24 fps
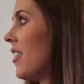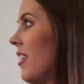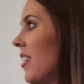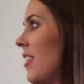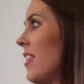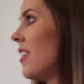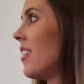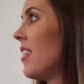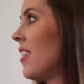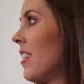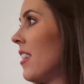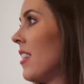Do
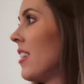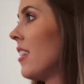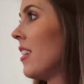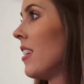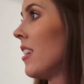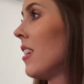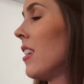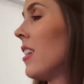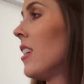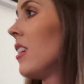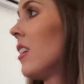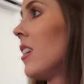you like
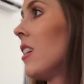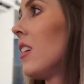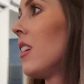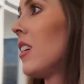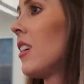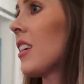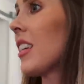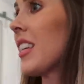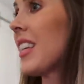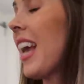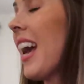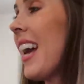yours?
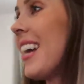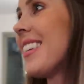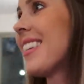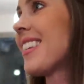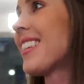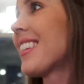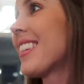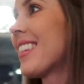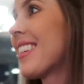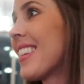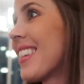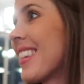Yes.
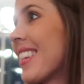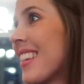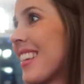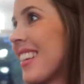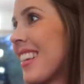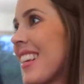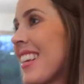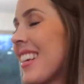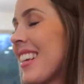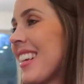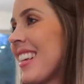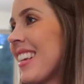
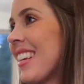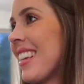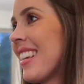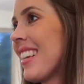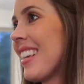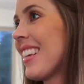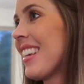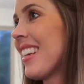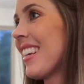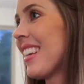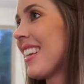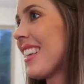
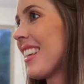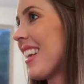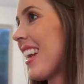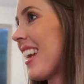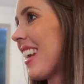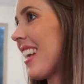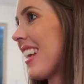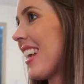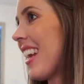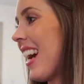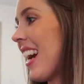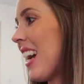Yeah,
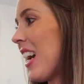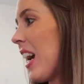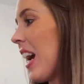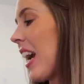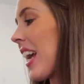yeah, yeah.